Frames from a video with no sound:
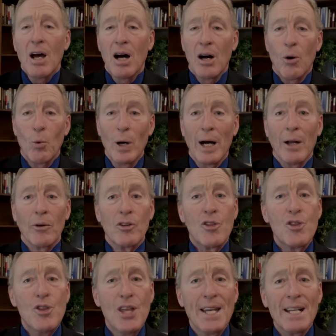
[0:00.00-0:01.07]
about
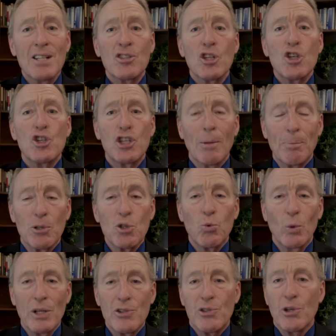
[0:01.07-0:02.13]
things shippers
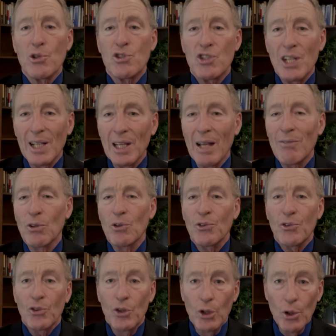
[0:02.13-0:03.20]
wish their
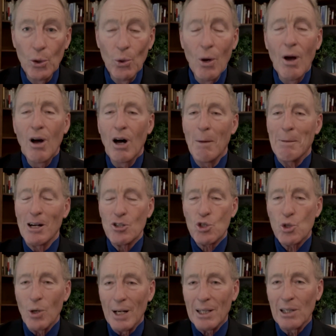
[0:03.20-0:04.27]
C-levels knew about
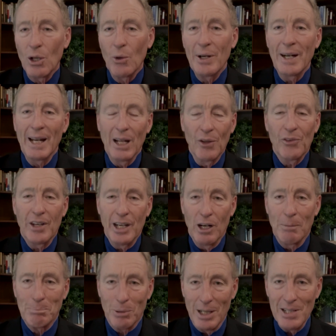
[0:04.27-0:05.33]
truckload and
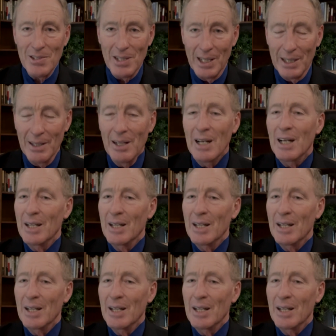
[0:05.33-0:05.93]
LTL pricing.